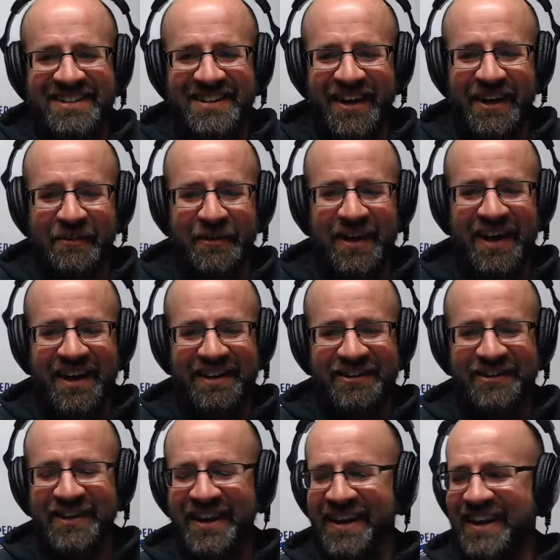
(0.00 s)
We got to
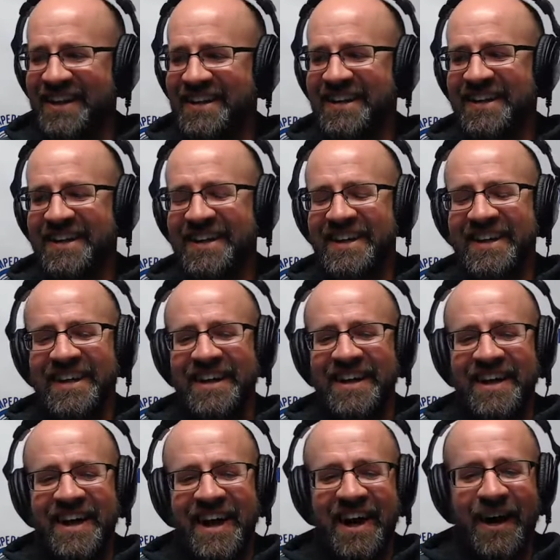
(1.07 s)
do that.
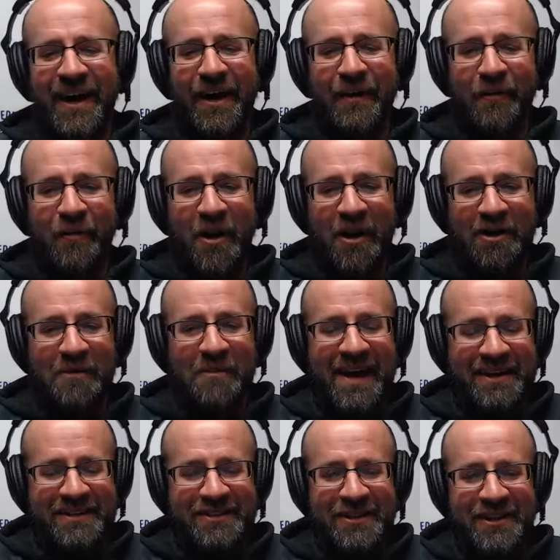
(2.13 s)
Welcome
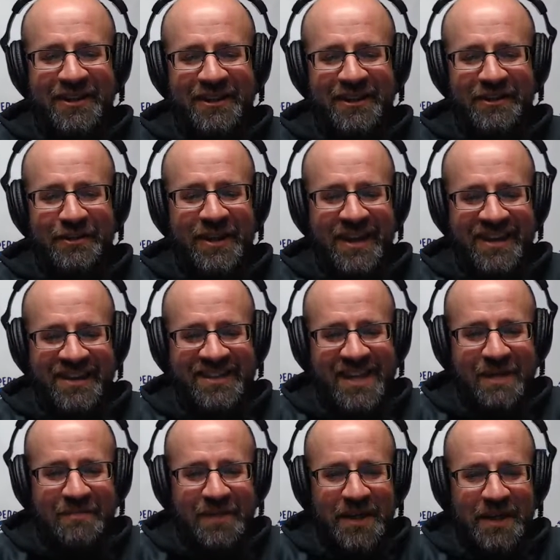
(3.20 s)
back to the
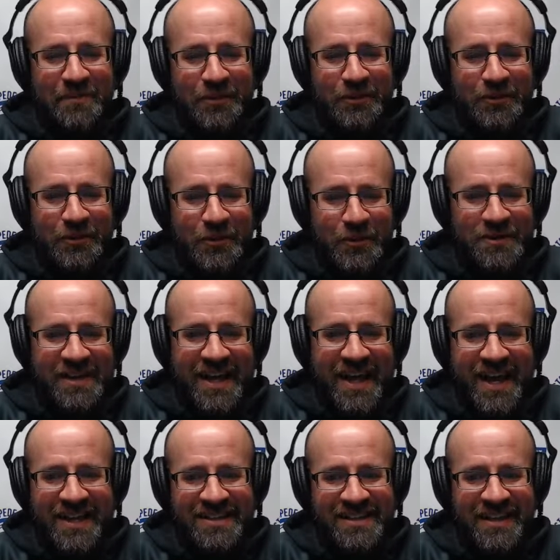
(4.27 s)
Stampede Blue Colts
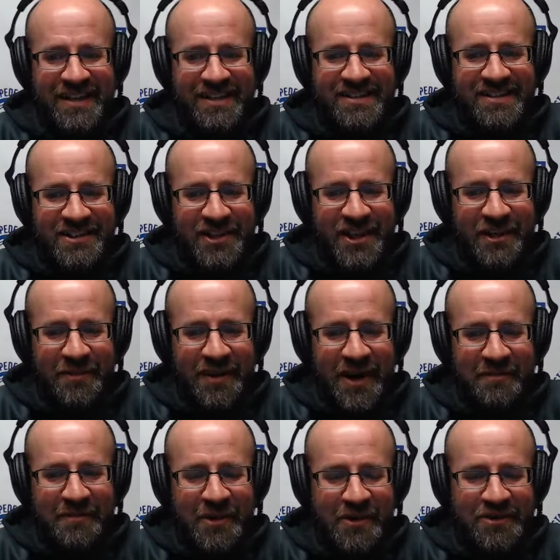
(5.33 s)
cast, ladies and gentlemen.
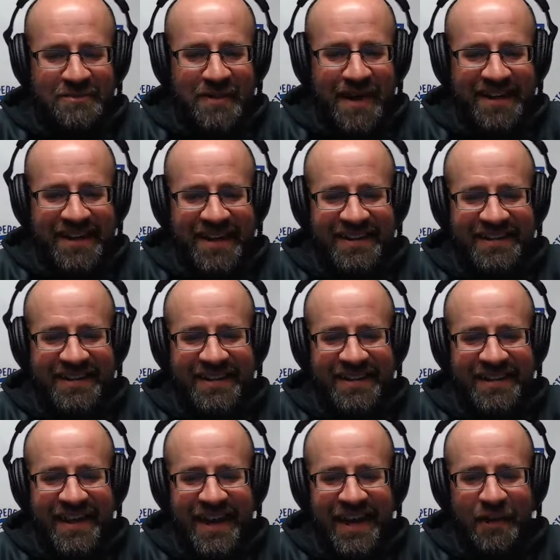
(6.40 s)
I'm your host, Matt
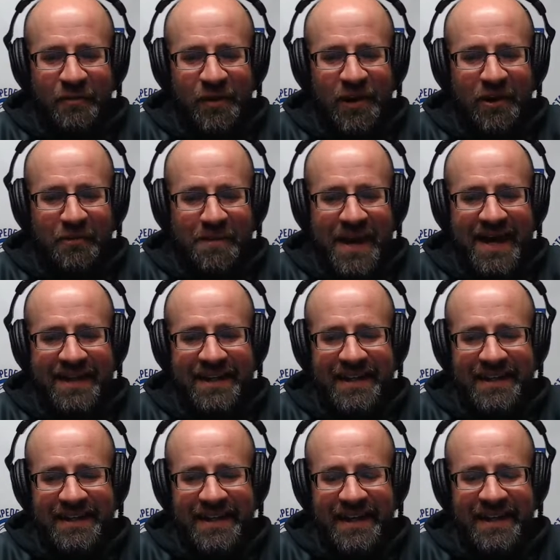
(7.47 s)
Danely. We are back
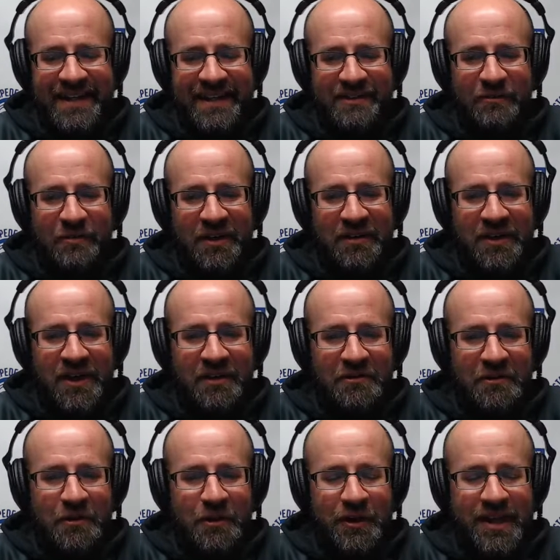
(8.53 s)
again with another
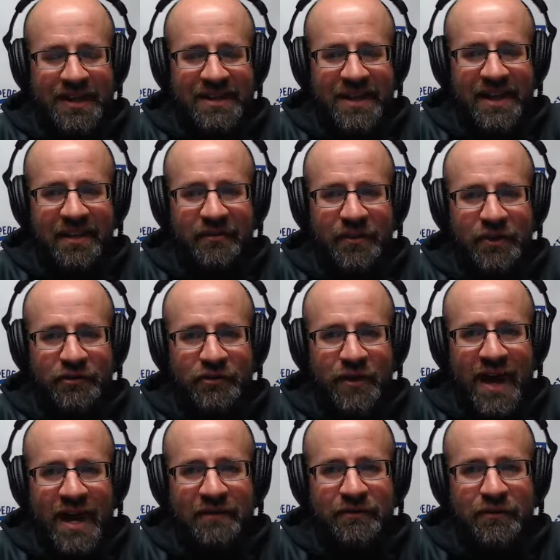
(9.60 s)
look at the NFL
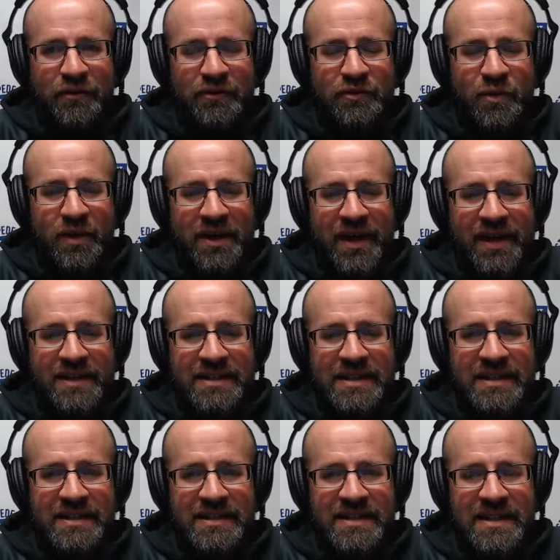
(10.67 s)
draft for the
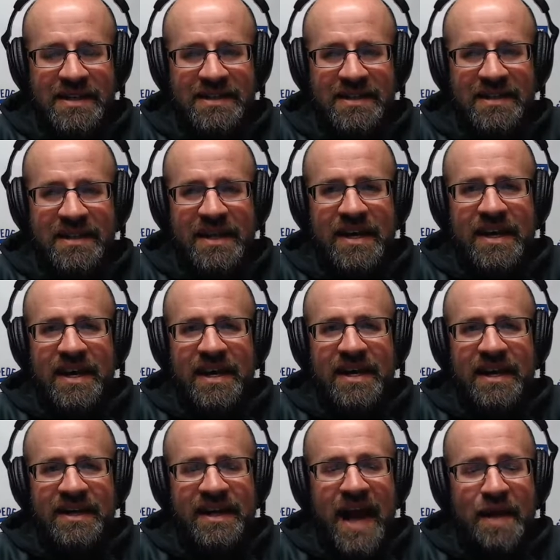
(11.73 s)
2019 season.
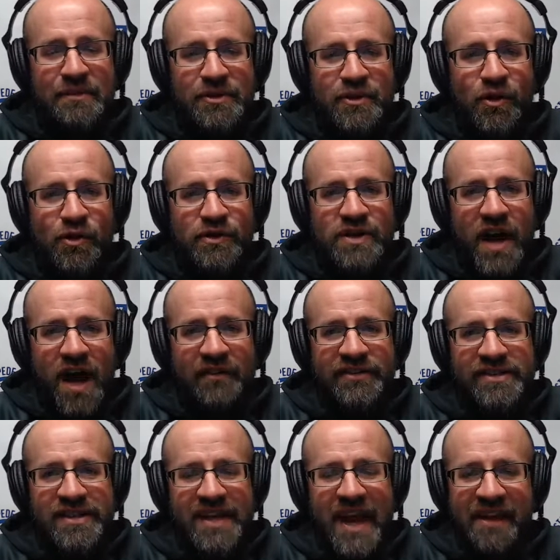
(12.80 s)
Indianapolis Colts
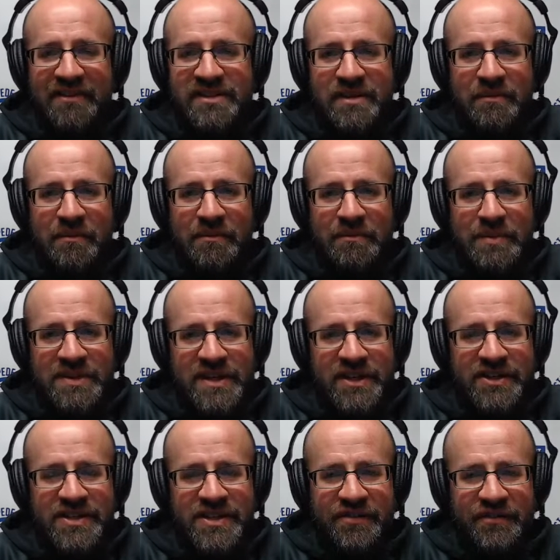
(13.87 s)
obviously have some
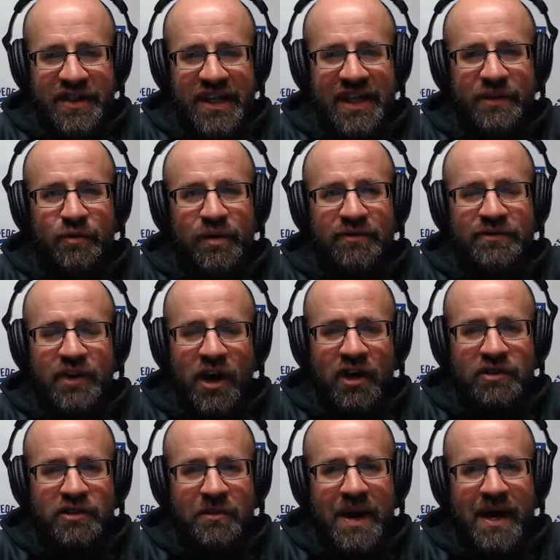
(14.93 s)
positions of need. We've
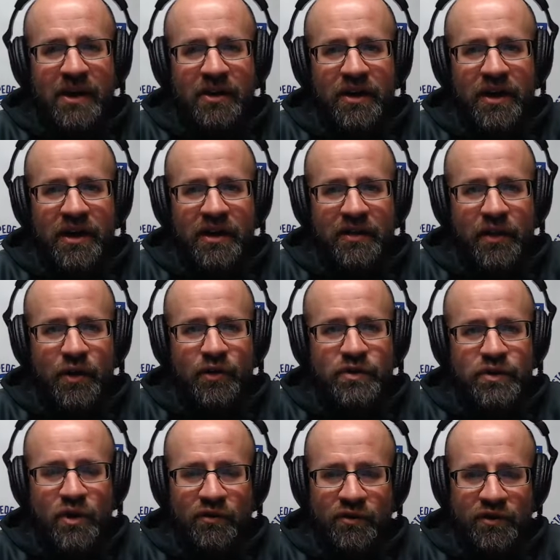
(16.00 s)
talked about
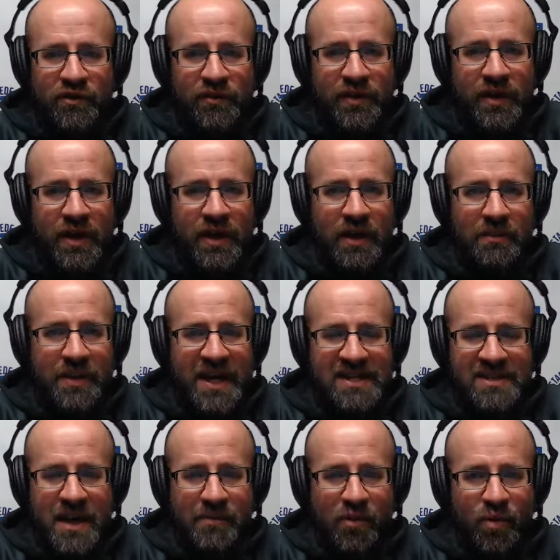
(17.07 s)
those over the
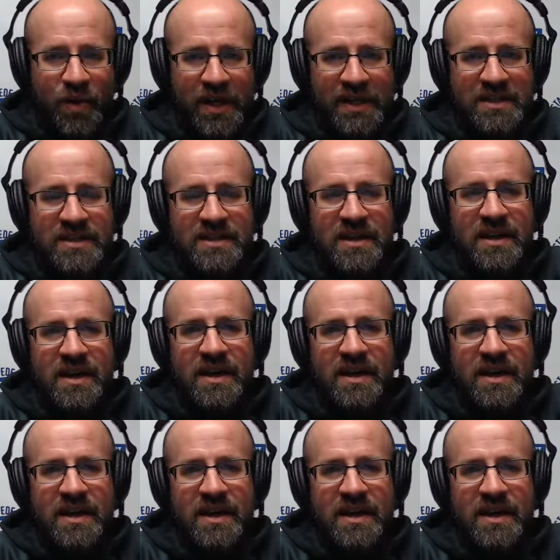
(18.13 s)
past couple weeks.